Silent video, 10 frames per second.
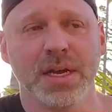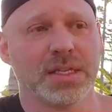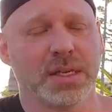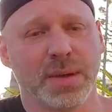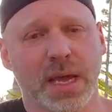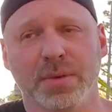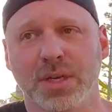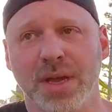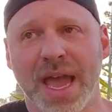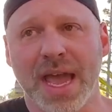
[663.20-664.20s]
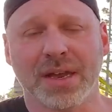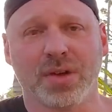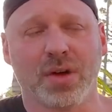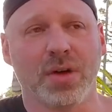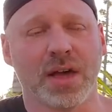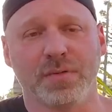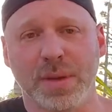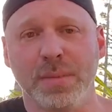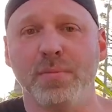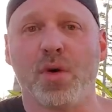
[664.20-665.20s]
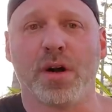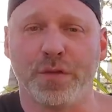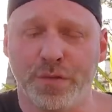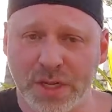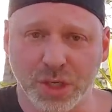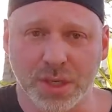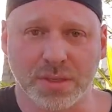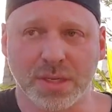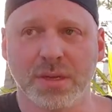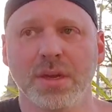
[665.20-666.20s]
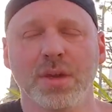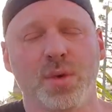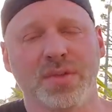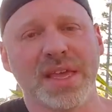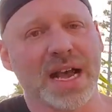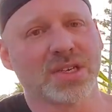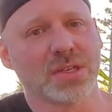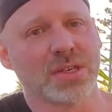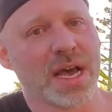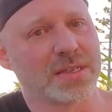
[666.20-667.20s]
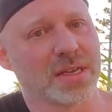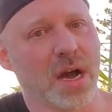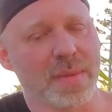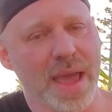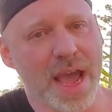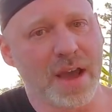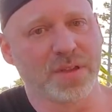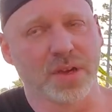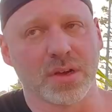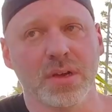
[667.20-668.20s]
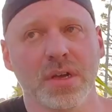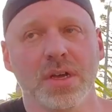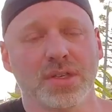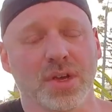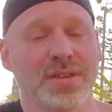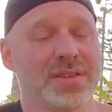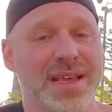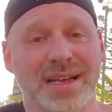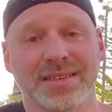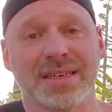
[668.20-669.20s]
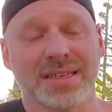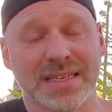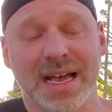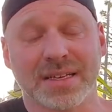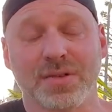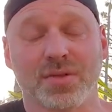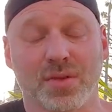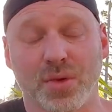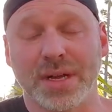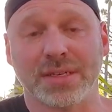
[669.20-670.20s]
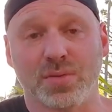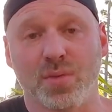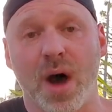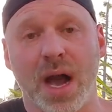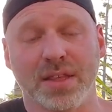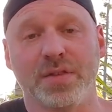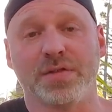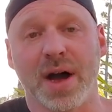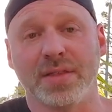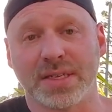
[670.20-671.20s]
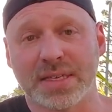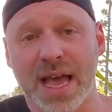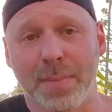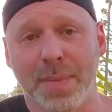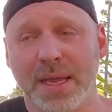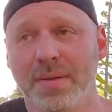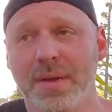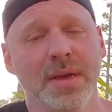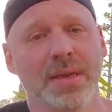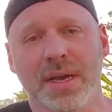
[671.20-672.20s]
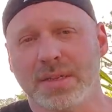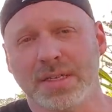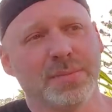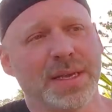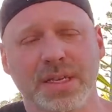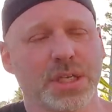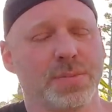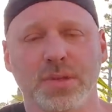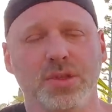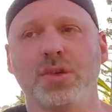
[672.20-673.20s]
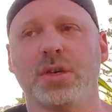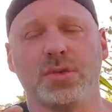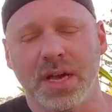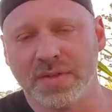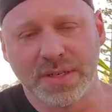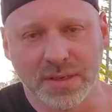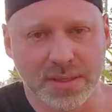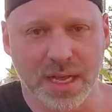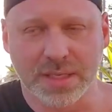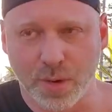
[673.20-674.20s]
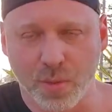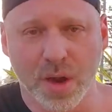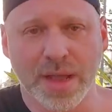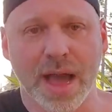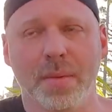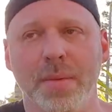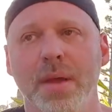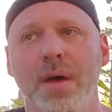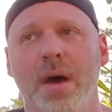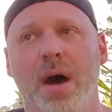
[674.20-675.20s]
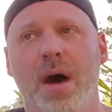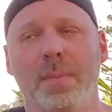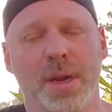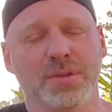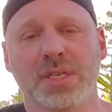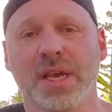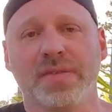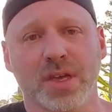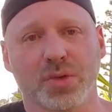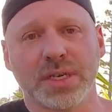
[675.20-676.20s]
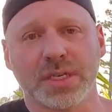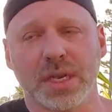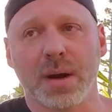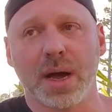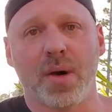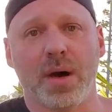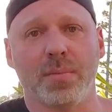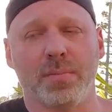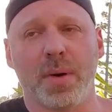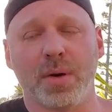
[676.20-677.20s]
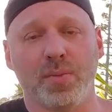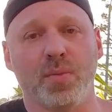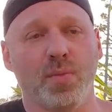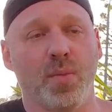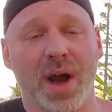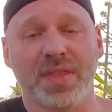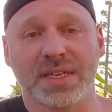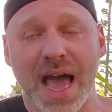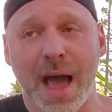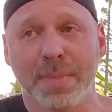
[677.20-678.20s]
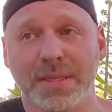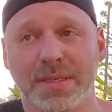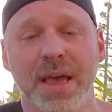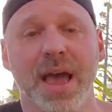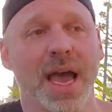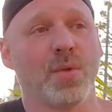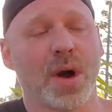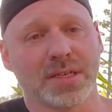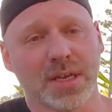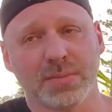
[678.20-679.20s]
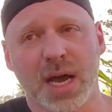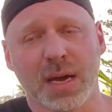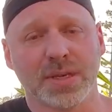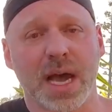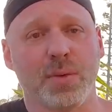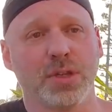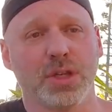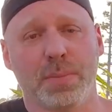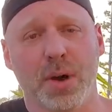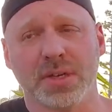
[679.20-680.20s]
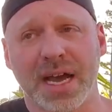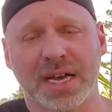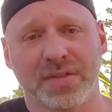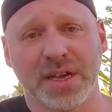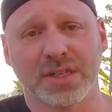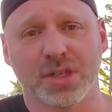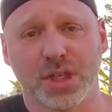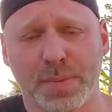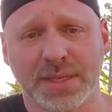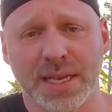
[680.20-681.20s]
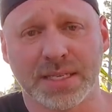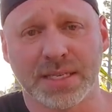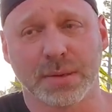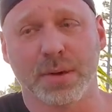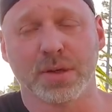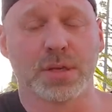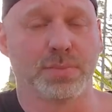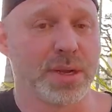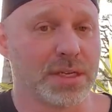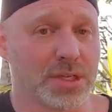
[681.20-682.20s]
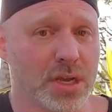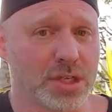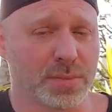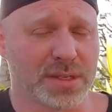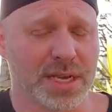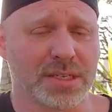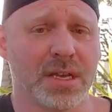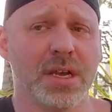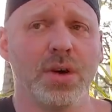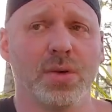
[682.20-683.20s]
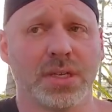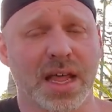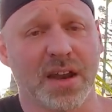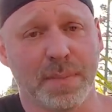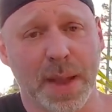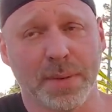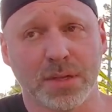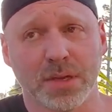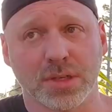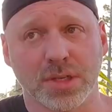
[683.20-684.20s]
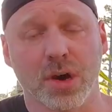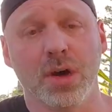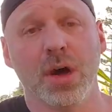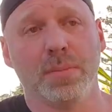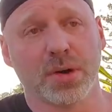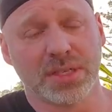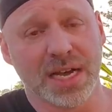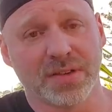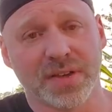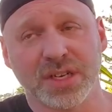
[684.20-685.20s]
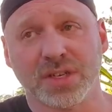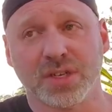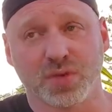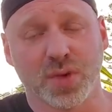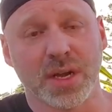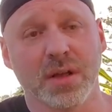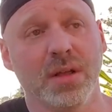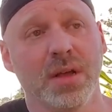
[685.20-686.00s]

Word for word: to be able to handle and be more efficient with the exercise that come after. So this is exactly the reason why you find this is happening. Now it doesn't mean that you're supposed to do this with every single solitary workout, um, but I'm just giving you the reasoning by, by why this happens and why sometimes I will do post-activation supersets as opposed to pre-exhaust supersets, which a lot of people do. So post-activation is real,